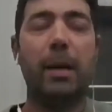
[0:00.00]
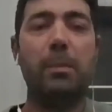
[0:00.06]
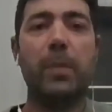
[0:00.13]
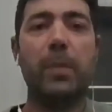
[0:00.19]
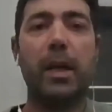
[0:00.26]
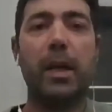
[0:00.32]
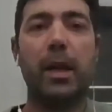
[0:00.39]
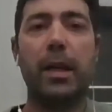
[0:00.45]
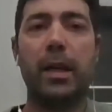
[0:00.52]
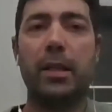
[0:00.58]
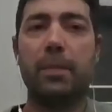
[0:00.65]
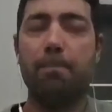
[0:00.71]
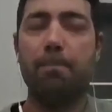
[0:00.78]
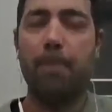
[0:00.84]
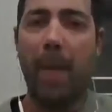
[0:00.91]

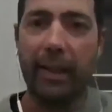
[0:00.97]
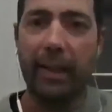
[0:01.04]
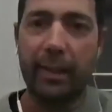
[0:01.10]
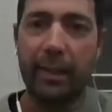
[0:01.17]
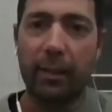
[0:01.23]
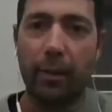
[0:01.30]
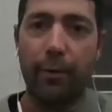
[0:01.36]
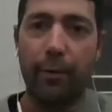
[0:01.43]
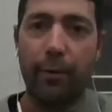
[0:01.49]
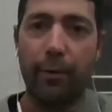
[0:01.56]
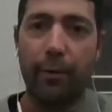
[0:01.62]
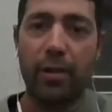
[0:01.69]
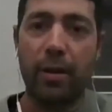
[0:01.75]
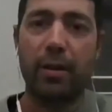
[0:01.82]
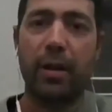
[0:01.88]
It's mainly a
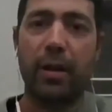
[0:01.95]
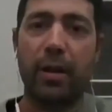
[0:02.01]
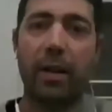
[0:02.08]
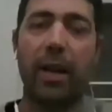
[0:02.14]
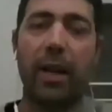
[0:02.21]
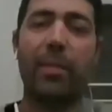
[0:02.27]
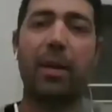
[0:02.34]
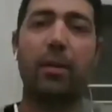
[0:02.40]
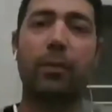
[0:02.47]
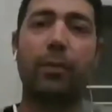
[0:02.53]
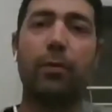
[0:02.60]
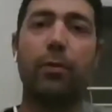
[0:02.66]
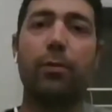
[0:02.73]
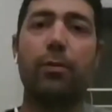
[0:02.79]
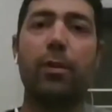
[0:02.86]
lot of regos that are
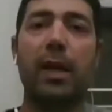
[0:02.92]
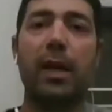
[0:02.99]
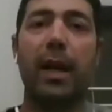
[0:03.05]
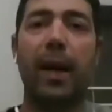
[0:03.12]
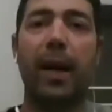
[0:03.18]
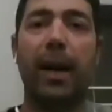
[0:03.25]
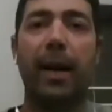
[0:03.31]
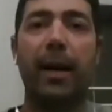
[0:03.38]
coming through,